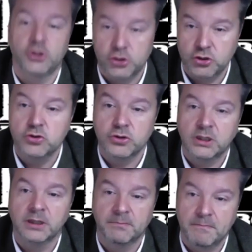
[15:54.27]
you
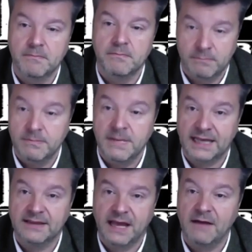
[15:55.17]
can
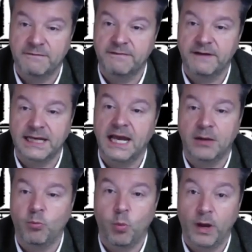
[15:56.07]
make that fight
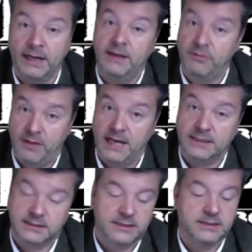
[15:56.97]
and win it.
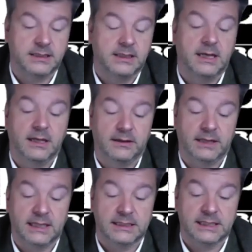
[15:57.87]
That's
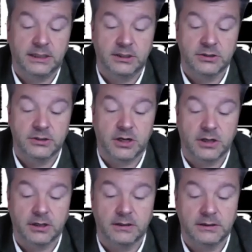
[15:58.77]
kind of your
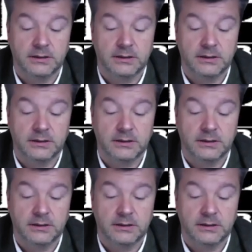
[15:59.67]
target.